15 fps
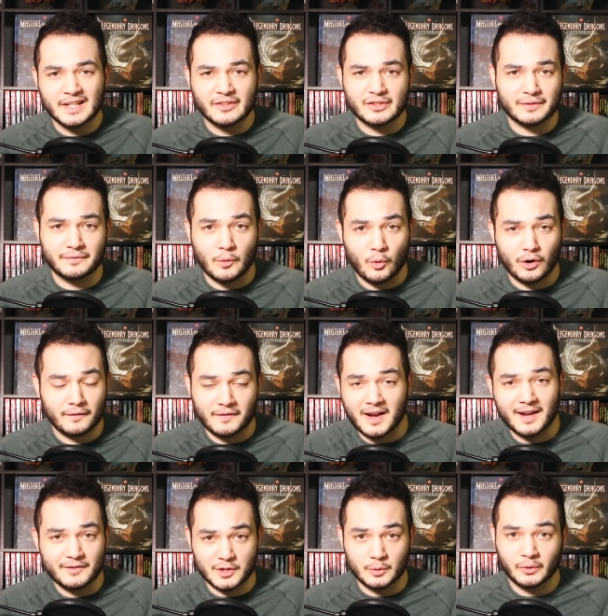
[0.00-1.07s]
least four or
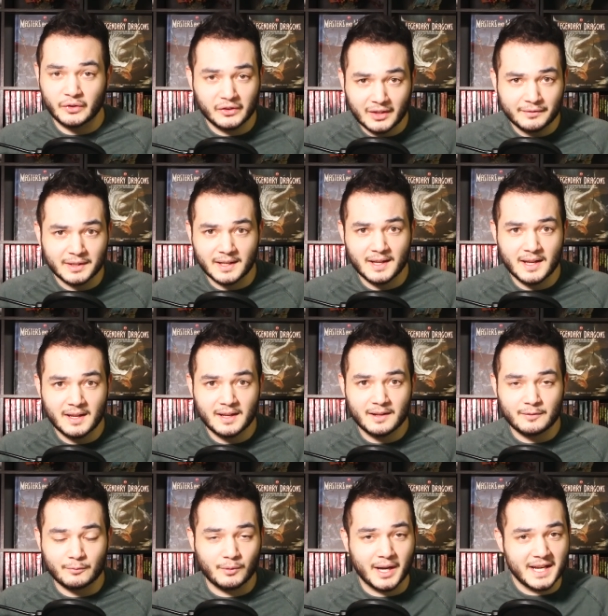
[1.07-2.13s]
five uses of it
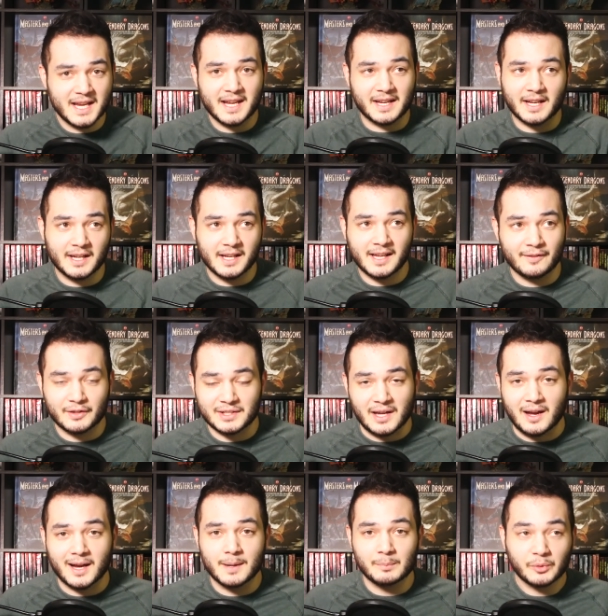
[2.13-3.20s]
ready at any given
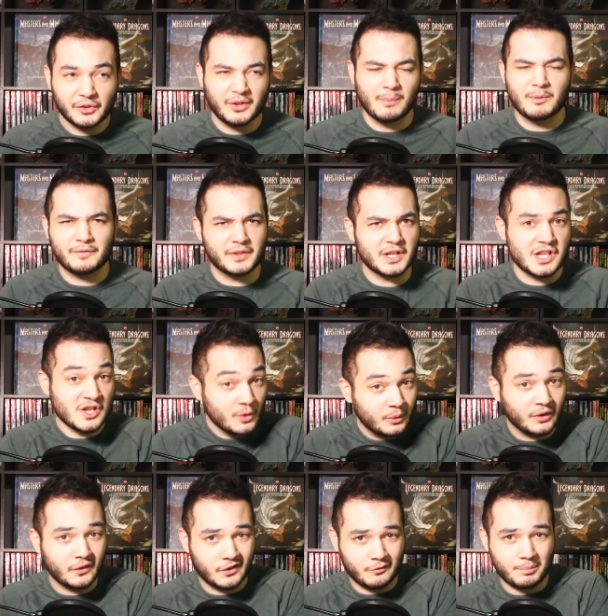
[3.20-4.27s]
time. Some of the
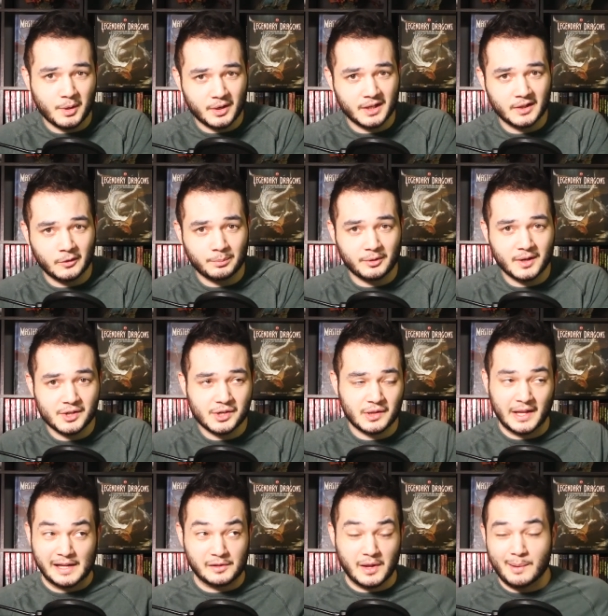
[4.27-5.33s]
uses of Bardic
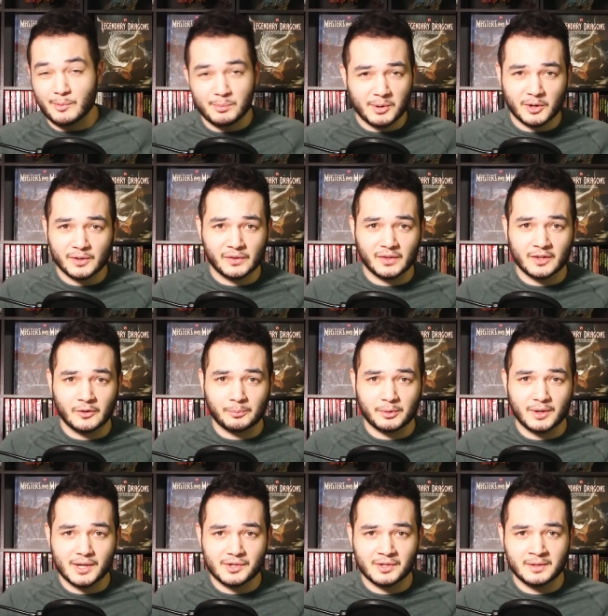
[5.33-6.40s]
Inspiration, like Glamour Bard's
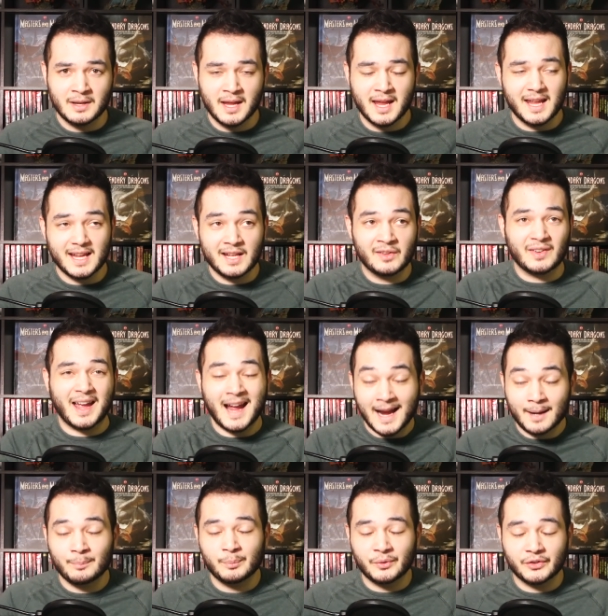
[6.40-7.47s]
Inspiration, is
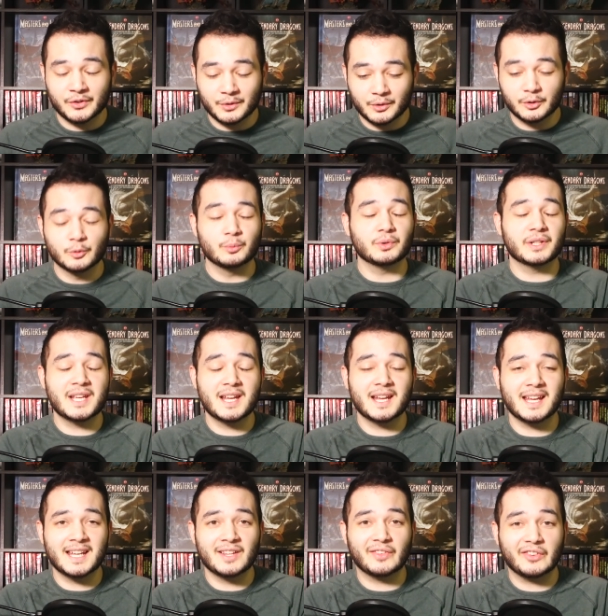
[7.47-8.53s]

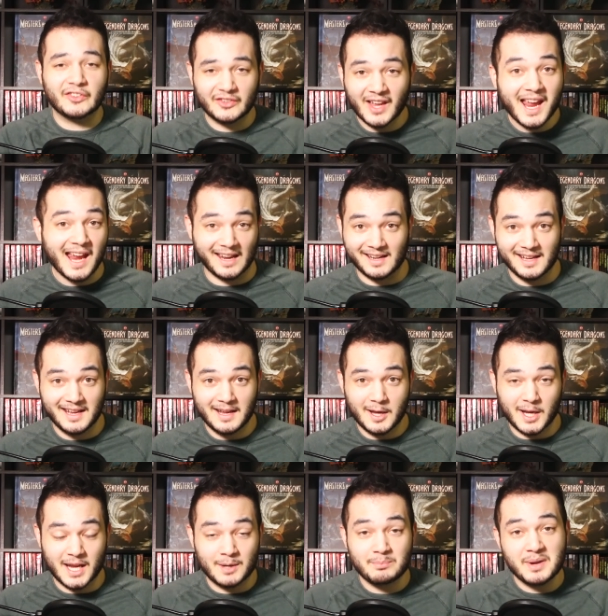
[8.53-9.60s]
absolutely insane
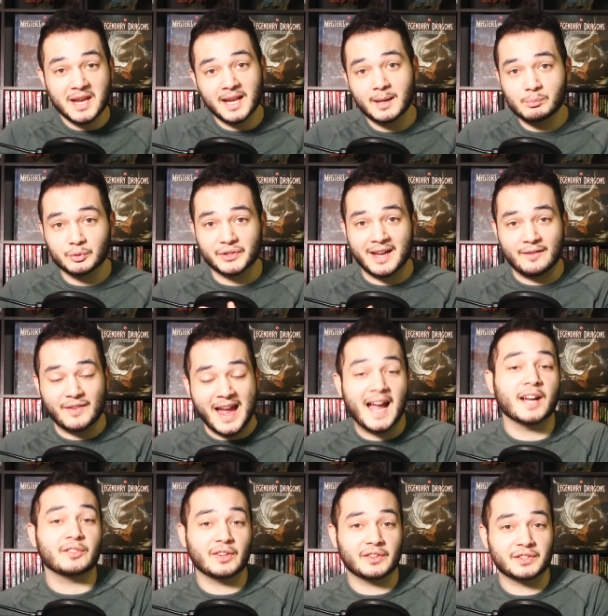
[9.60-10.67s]
and being able to have
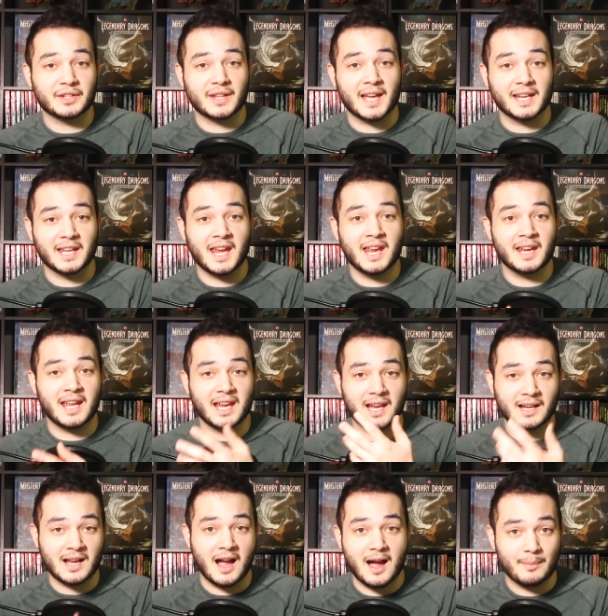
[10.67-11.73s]
access to that in
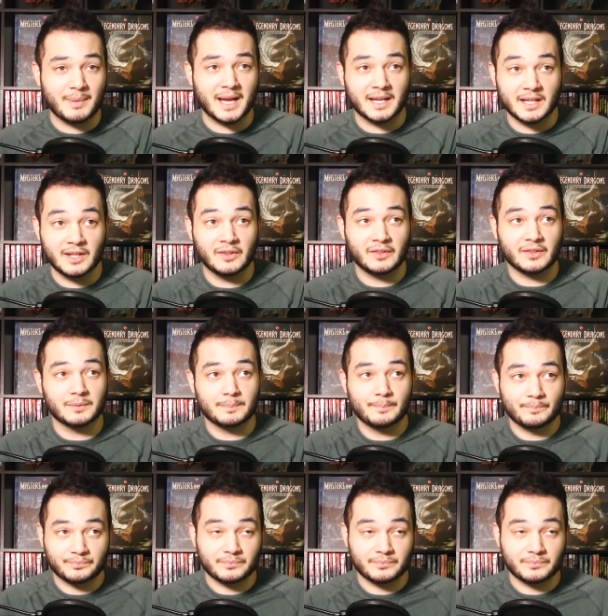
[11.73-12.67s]
a combat is